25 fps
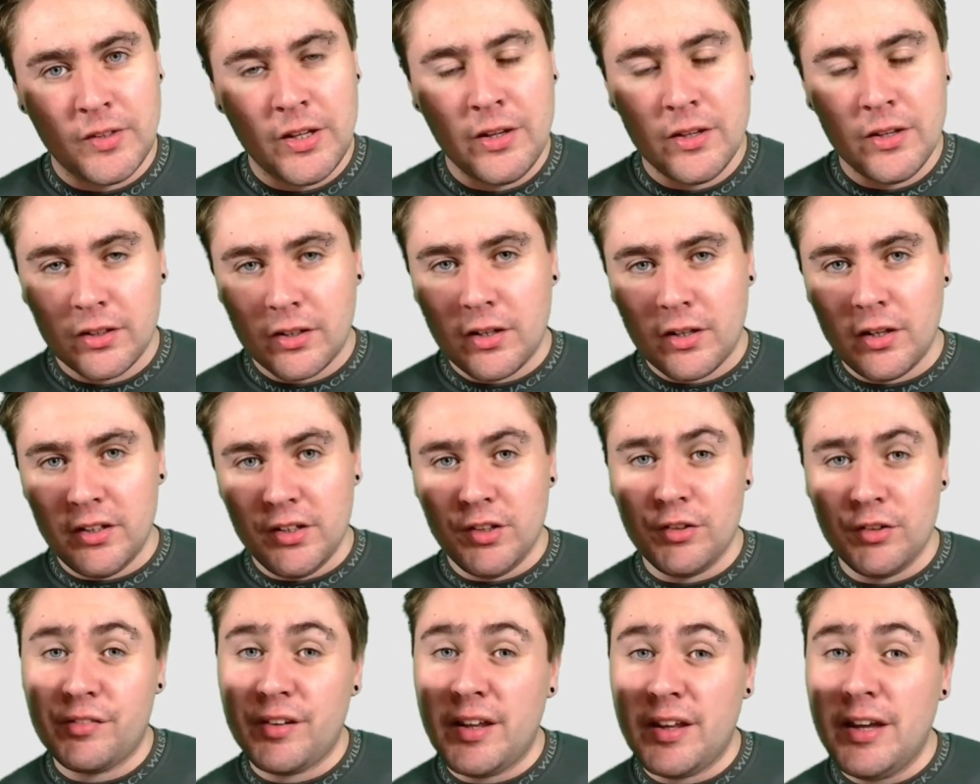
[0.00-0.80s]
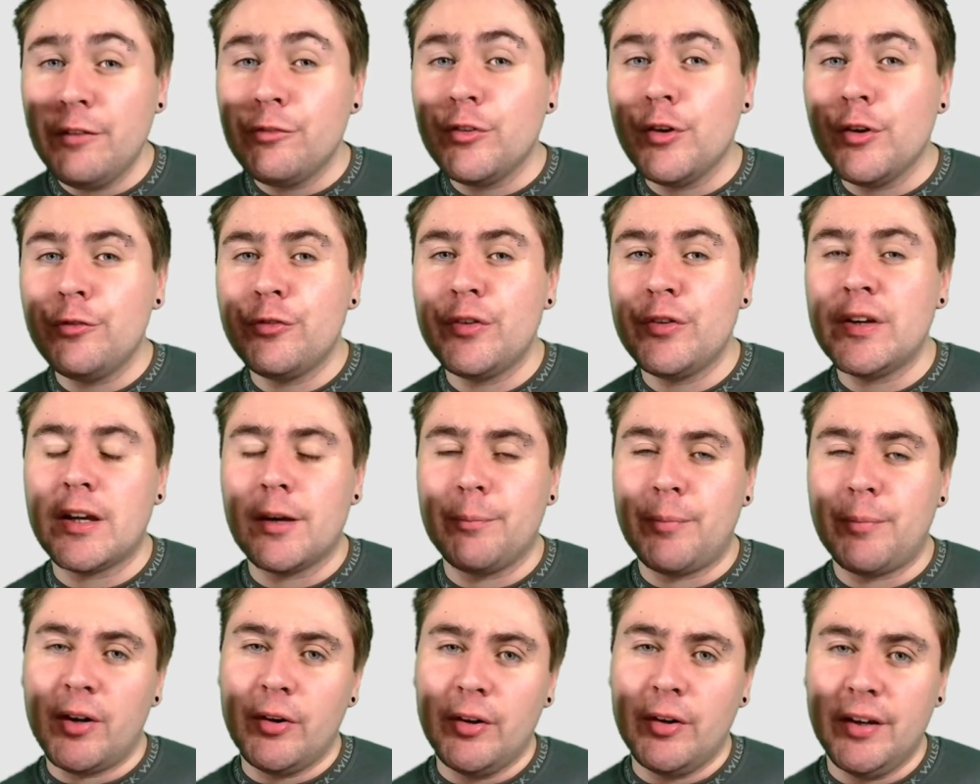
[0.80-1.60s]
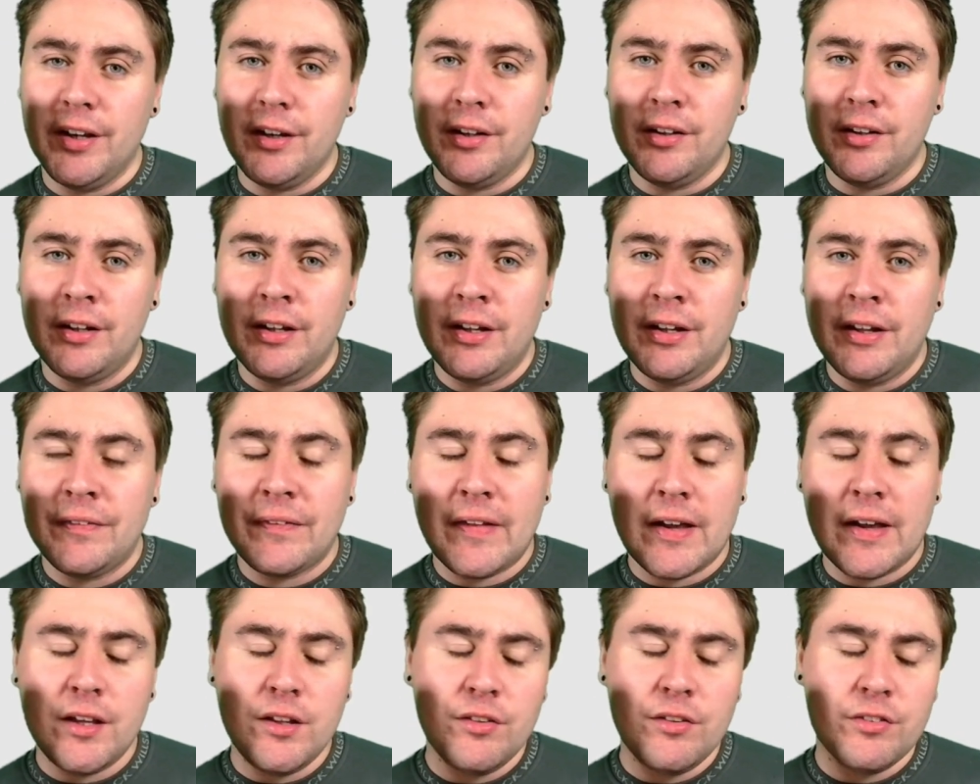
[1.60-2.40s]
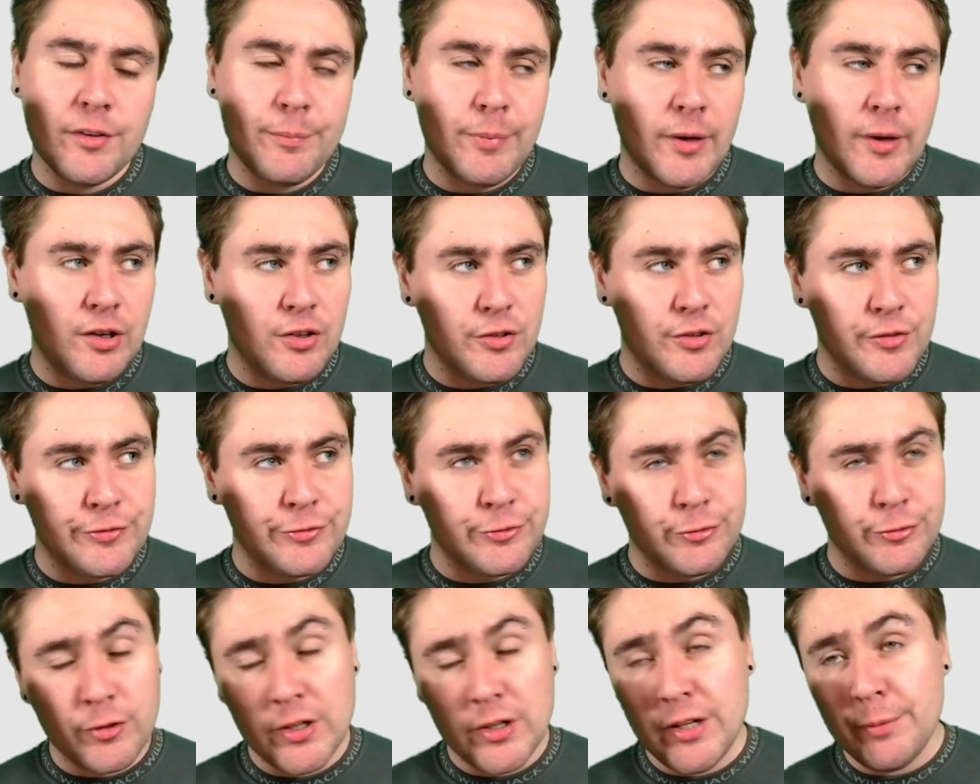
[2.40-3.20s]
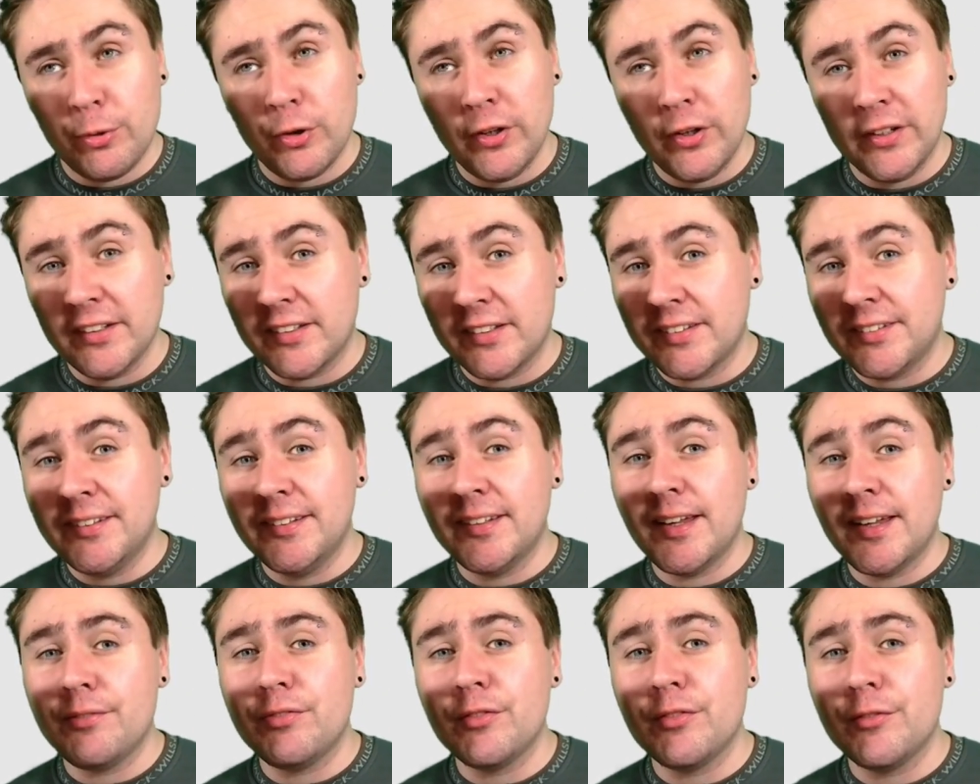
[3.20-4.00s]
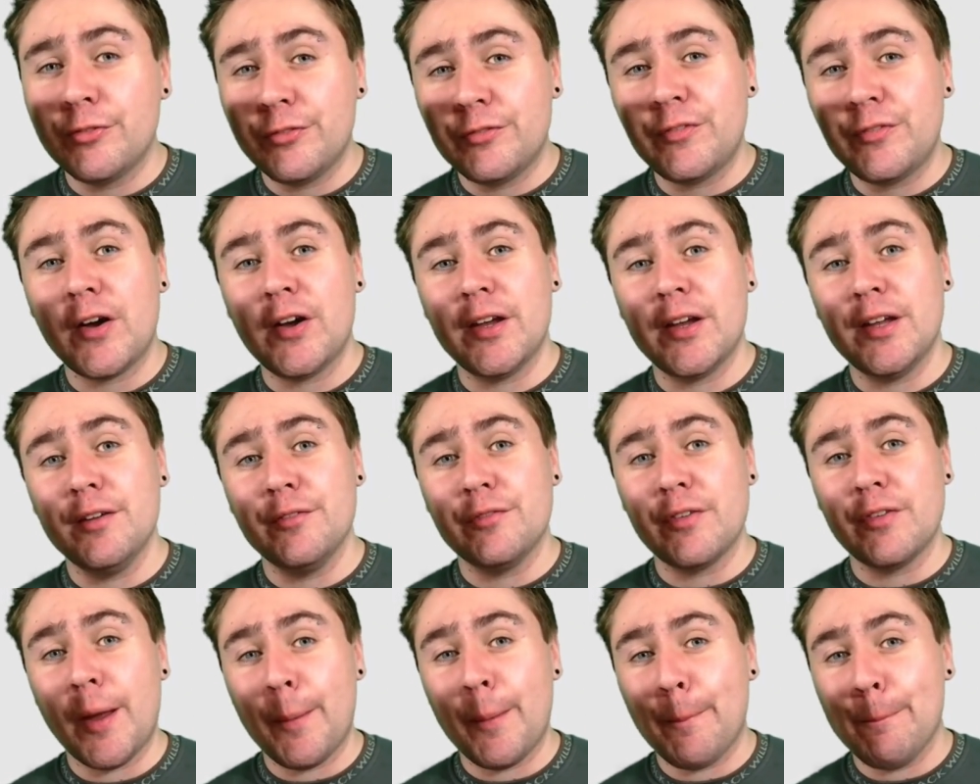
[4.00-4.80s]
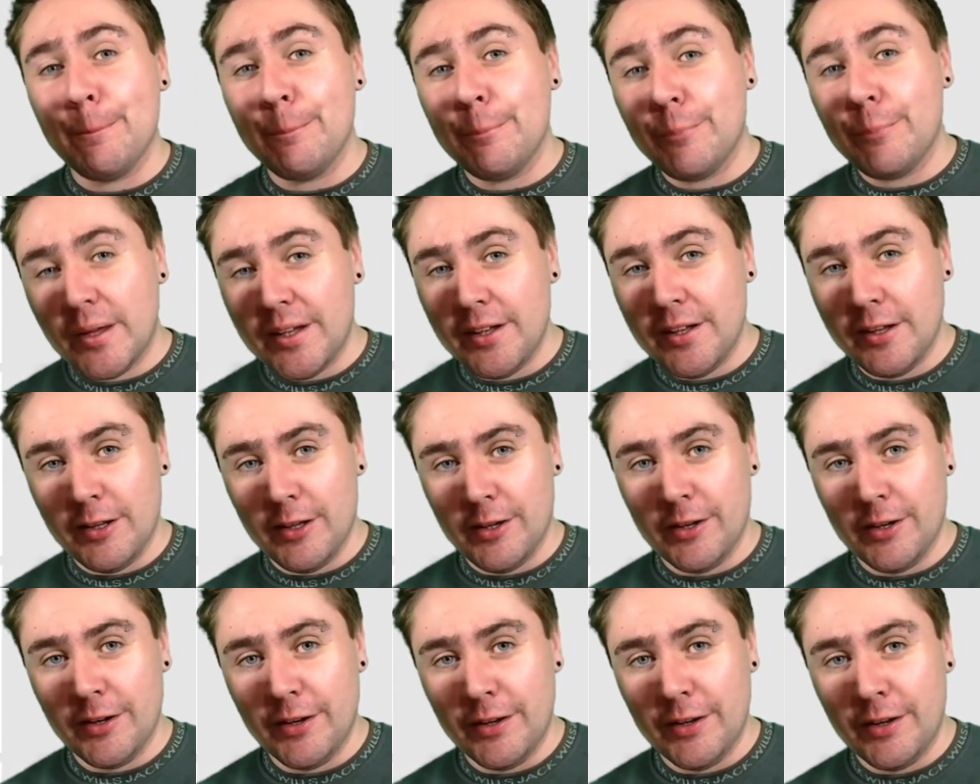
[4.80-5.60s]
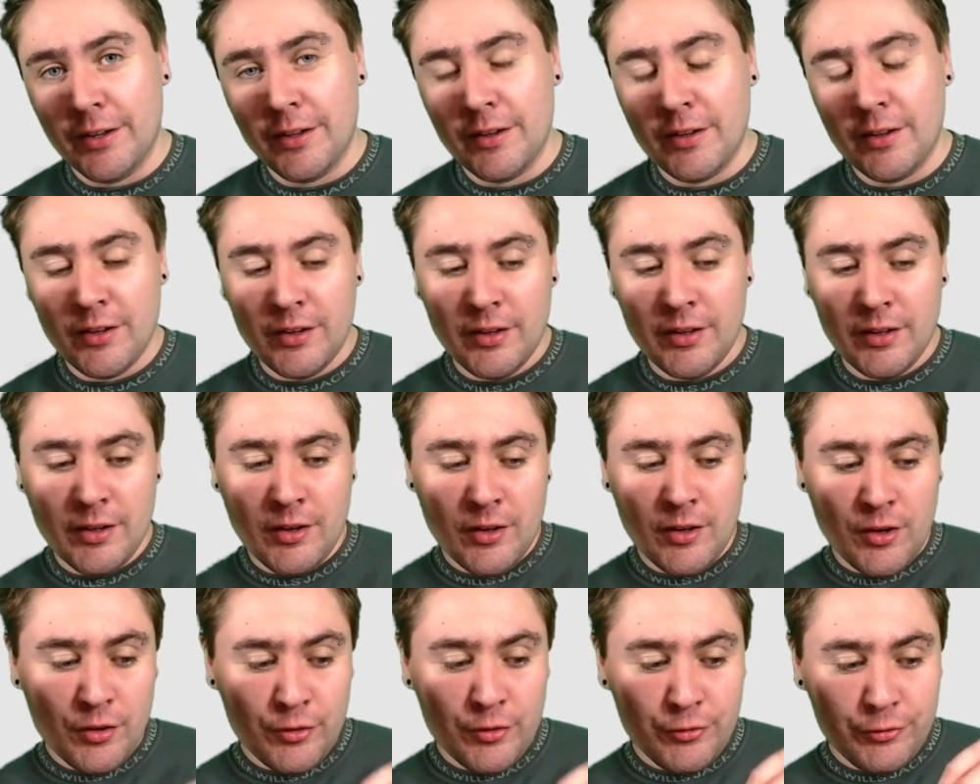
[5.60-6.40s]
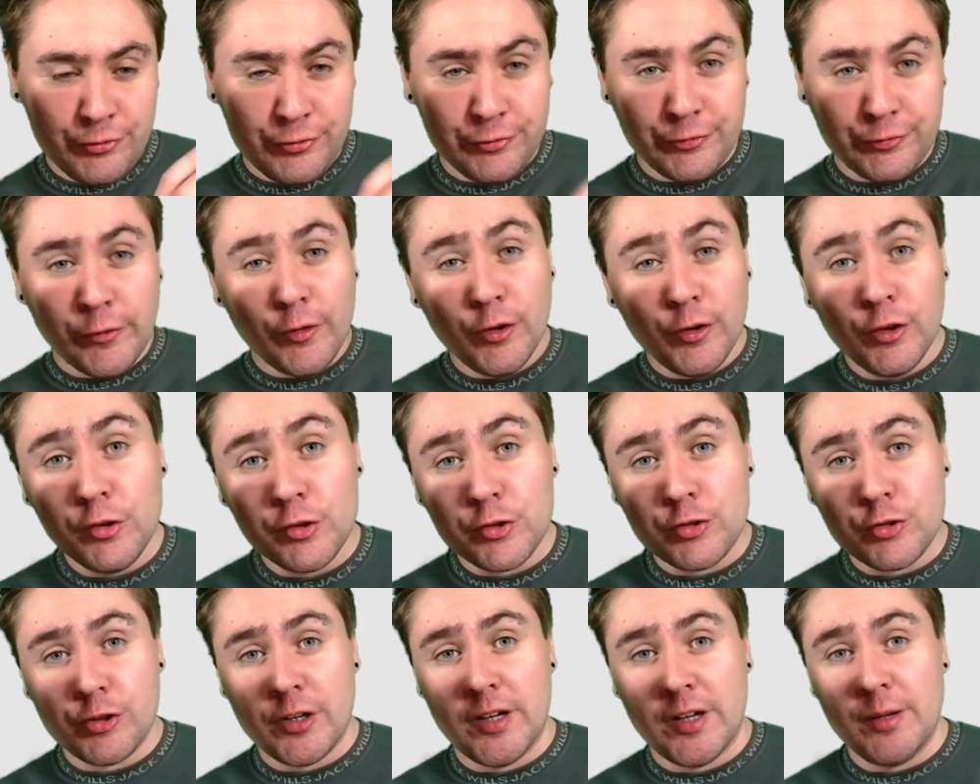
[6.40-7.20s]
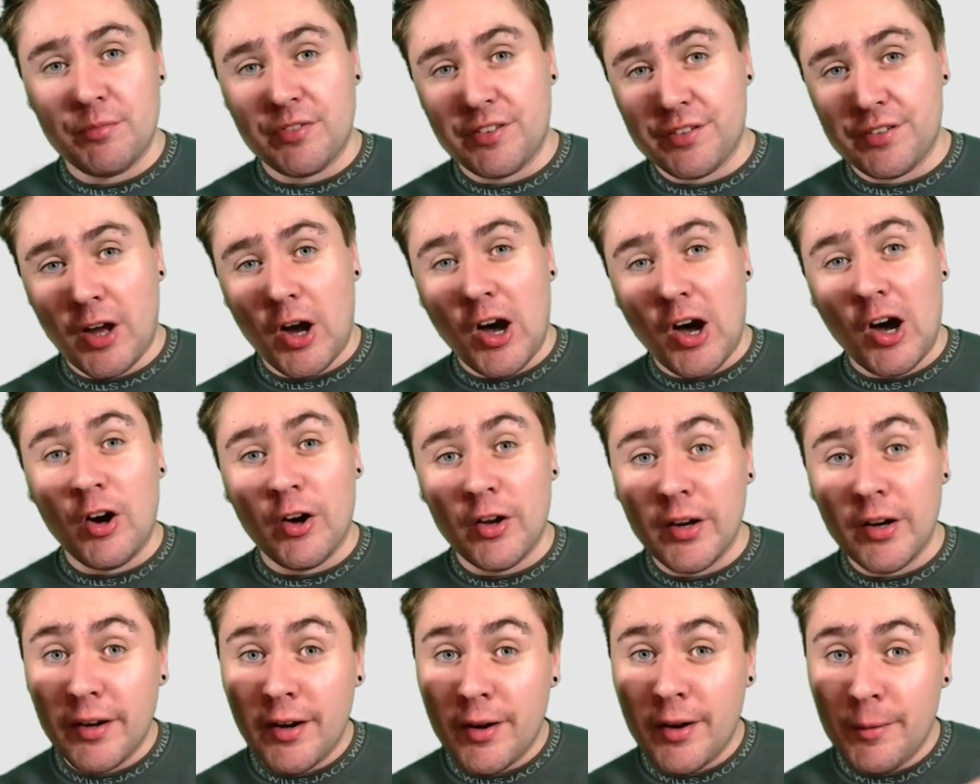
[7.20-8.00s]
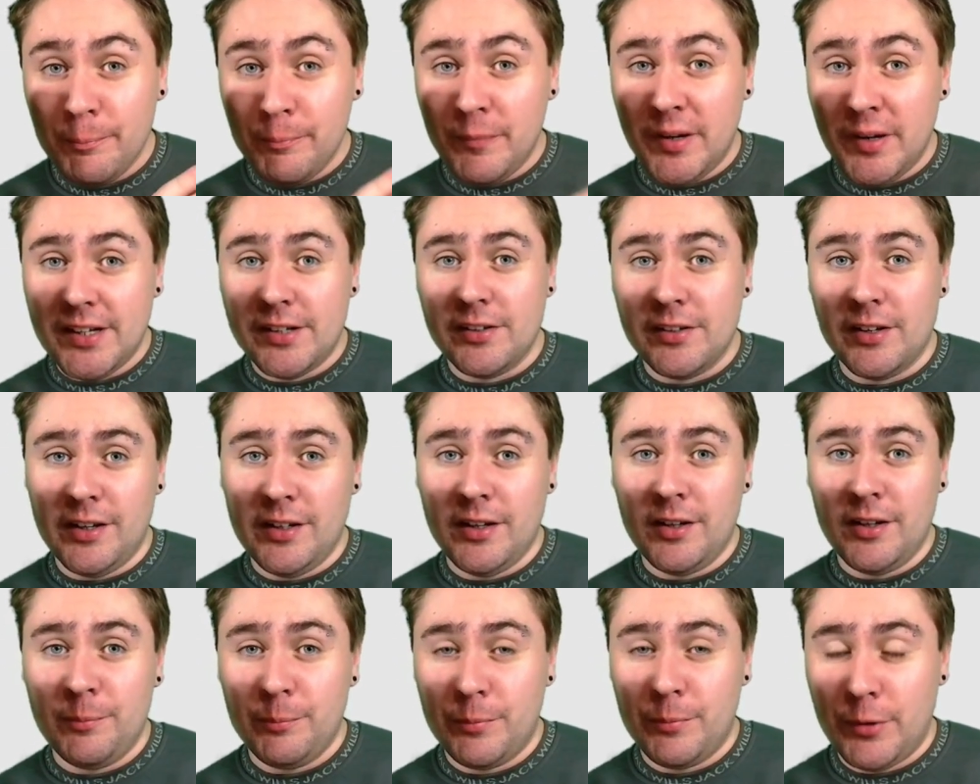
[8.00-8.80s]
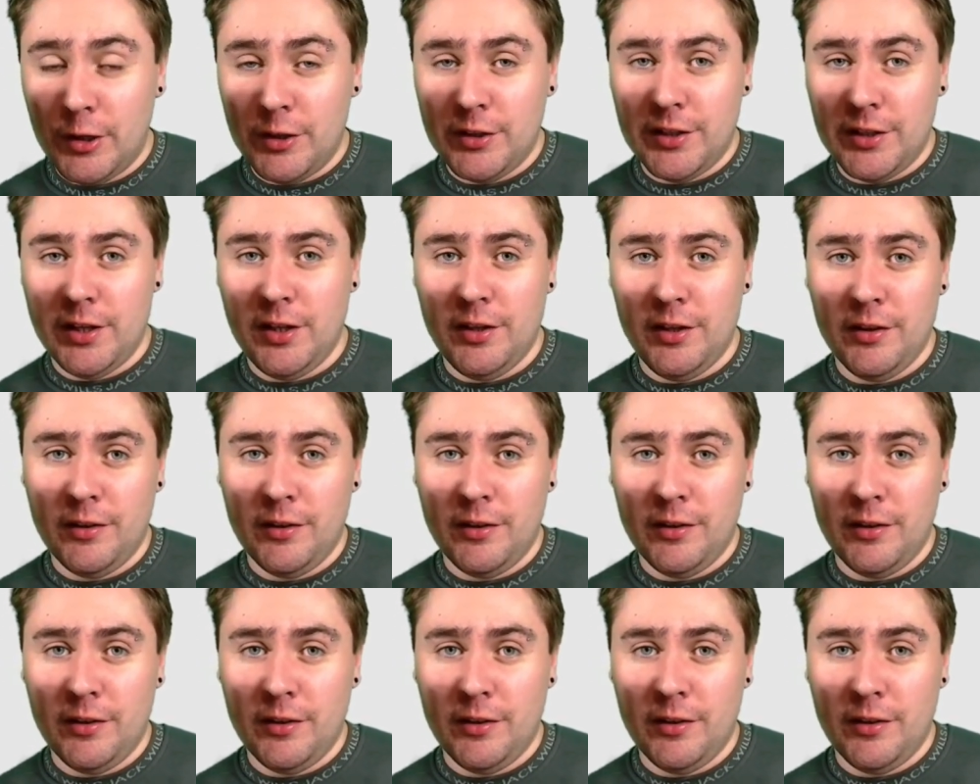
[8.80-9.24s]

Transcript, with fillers: Guys, if you think about it, that is about three point seven five million full trips on Midnight per year.